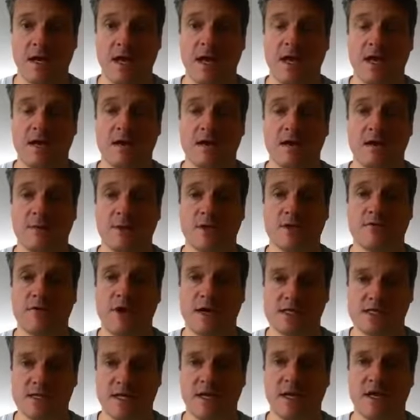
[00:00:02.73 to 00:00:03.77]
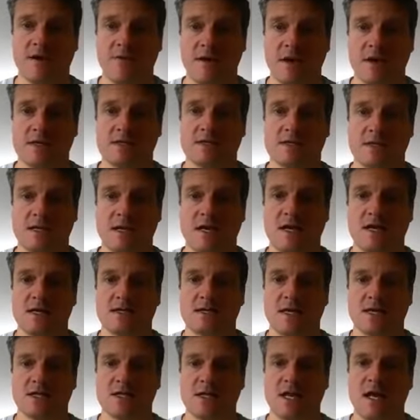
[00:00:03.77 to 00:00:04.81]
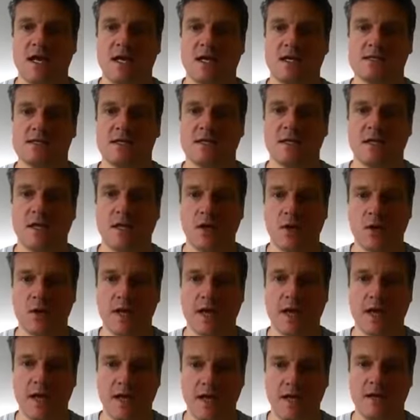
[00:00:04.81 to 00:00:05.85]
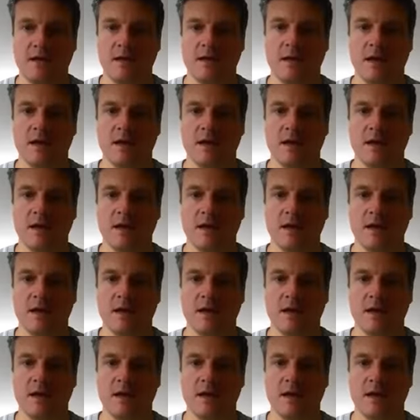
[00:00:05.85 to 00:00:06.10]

and I'm a director here at uh, Essential Aids in the UK.